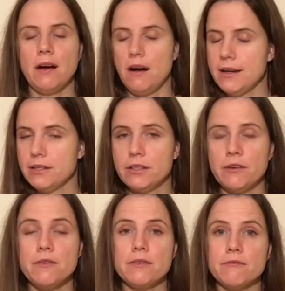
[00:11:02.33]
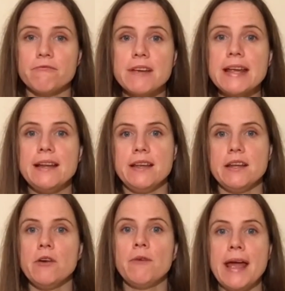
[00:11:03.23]
I don't really
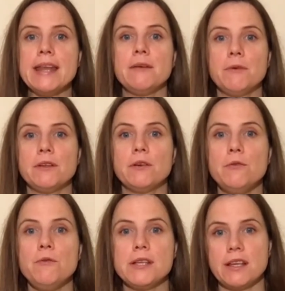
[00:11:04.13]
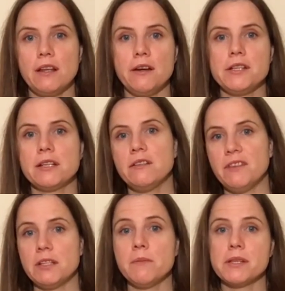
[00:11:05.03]
know anyone who is allergic to
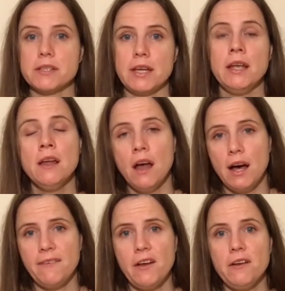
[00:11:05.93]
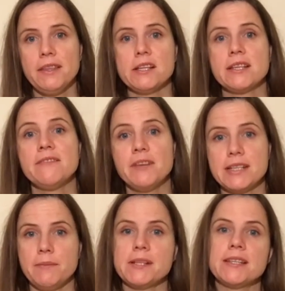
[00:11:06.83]
vitamin C. I've heard there's
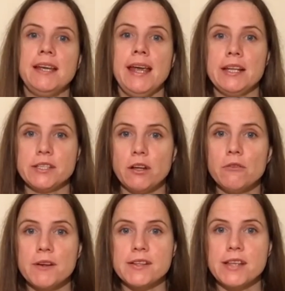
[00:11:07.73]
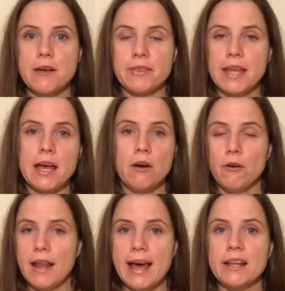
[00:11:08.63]
vitamin C intolerance out there,
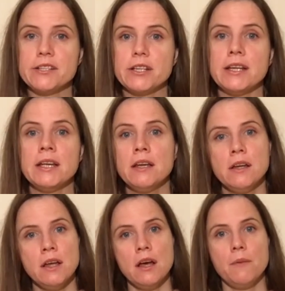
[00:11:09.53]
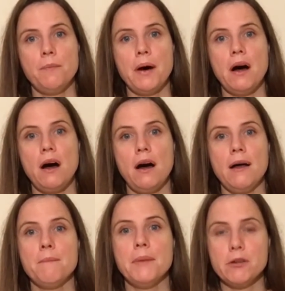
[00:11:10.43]
or allergy, but
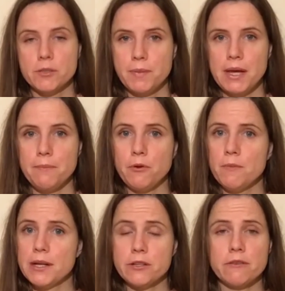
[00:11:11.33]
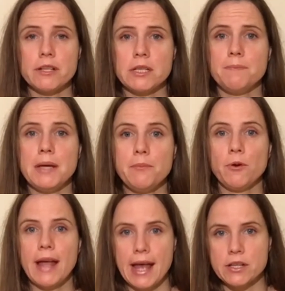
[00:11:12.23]
most people, majority people,
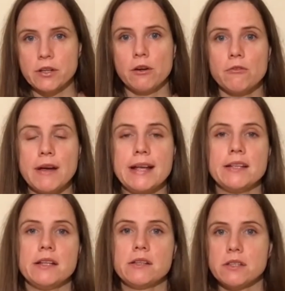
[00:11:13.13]
can tolerate it.